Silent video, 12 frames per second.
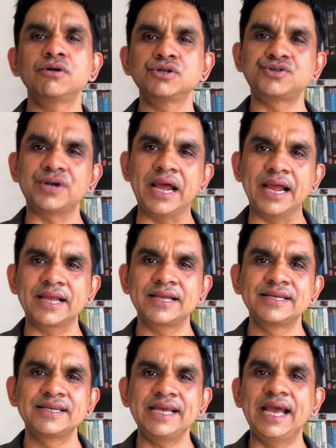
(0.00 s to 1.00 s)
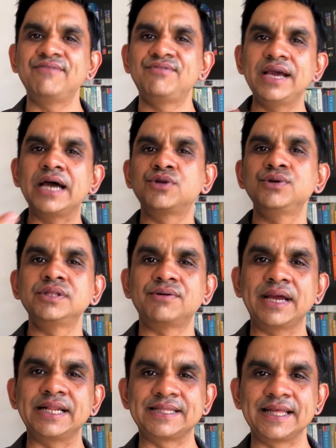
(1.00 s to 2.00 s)
on track and we are doing the
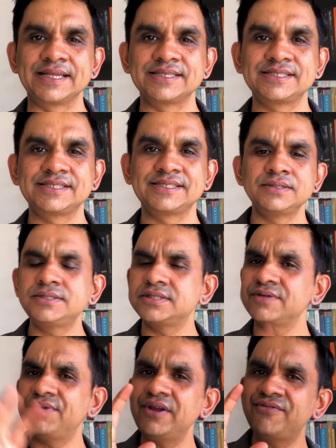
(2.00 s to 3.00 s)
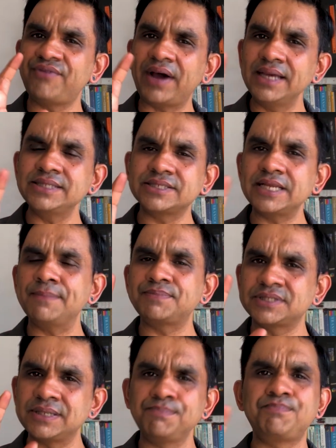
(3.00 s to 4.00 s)
right things. This is a very 5-step
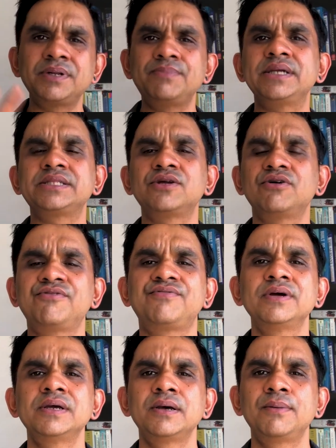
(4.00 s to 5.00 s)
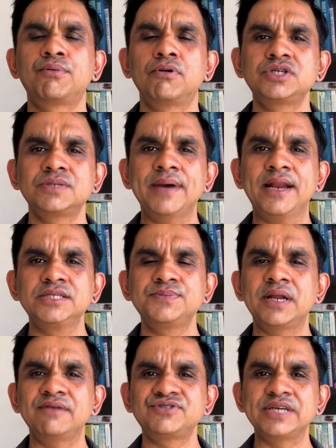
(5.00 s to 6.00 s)
simple method of project
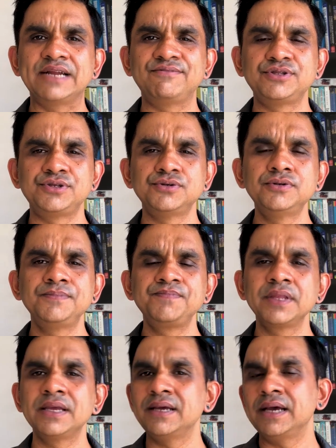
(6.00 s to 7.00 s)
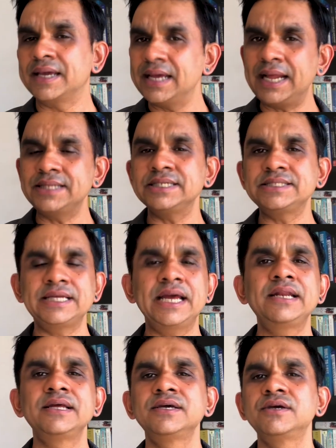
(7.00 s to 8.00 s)
management I've shared with you. Again, as I
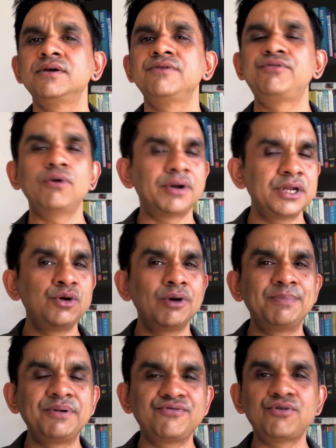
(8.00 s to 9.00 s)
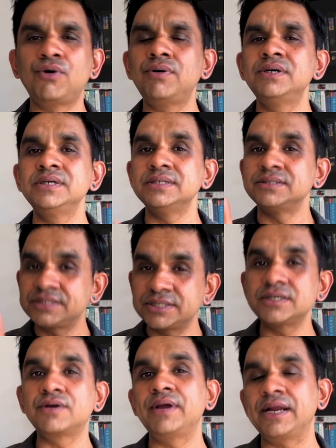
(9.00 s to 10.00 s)
said, if you already know it before, this
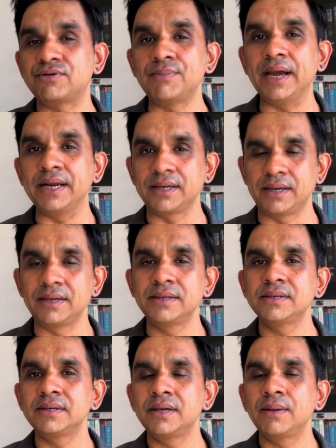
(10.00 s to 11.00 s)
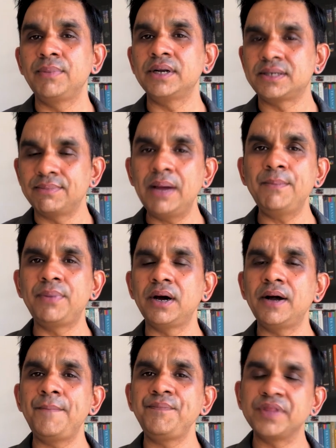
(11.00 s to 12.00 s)
is a great reminder. But
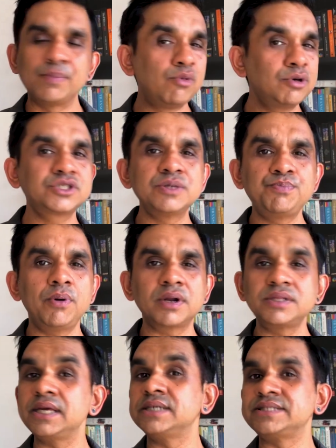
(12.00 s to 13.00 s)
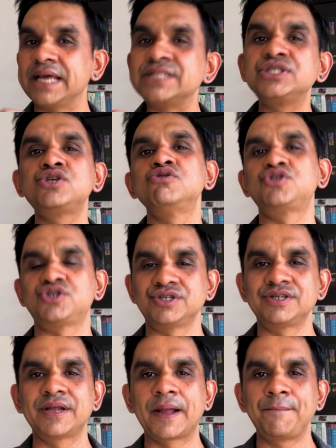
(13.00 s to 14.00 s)
remember, the most important thing is execution.